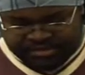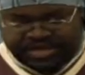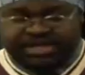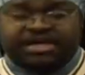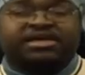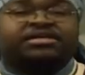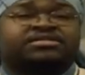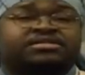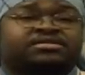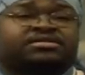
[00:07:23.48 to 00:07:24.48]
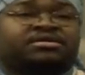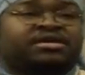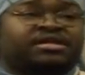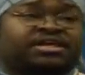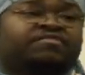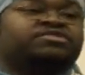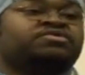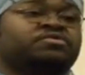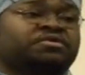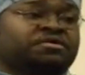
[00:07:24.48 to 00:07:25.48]
that he is can give it
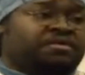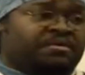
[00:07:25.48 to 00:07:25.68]
to her.